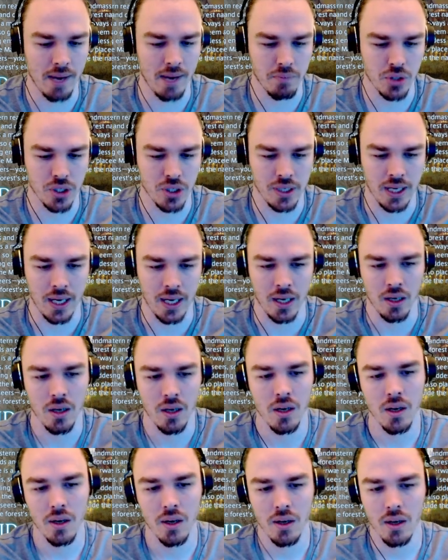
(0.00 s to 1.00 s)
today,
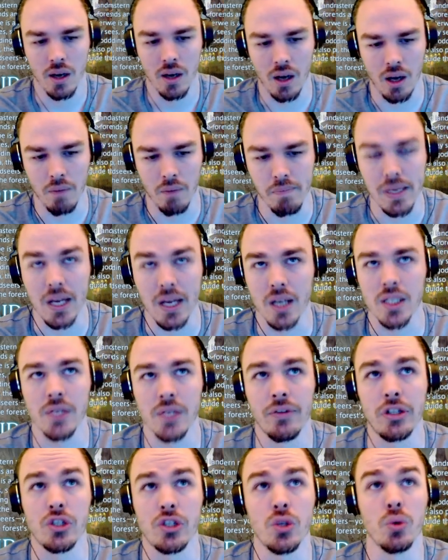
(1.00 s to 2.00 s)
because of
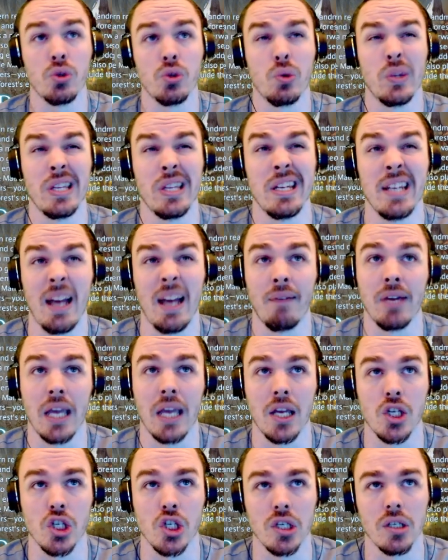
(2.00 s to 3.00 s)
its use within
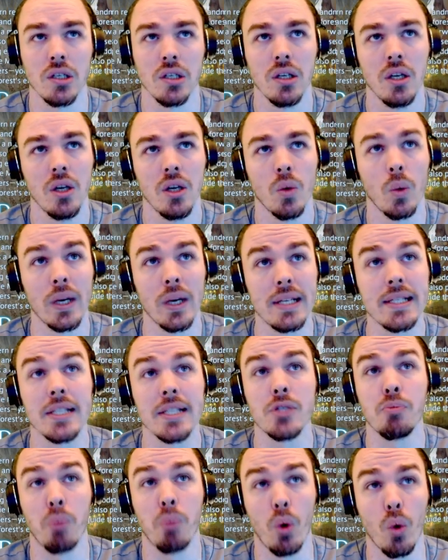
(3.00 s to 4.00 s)
navigation. What it does
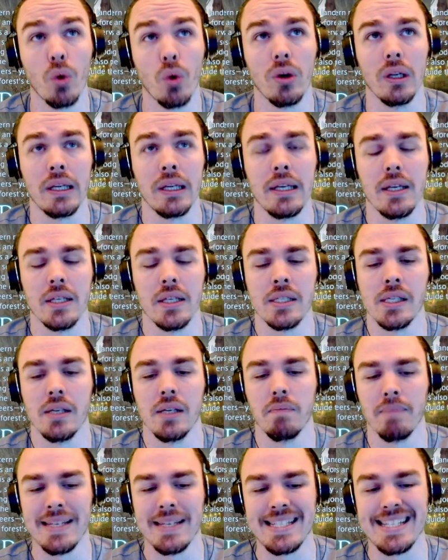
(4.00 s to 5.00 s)
poorly is it
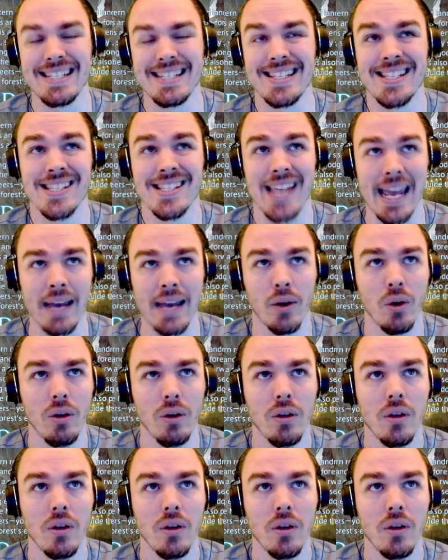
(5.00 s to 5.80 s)
misses scale.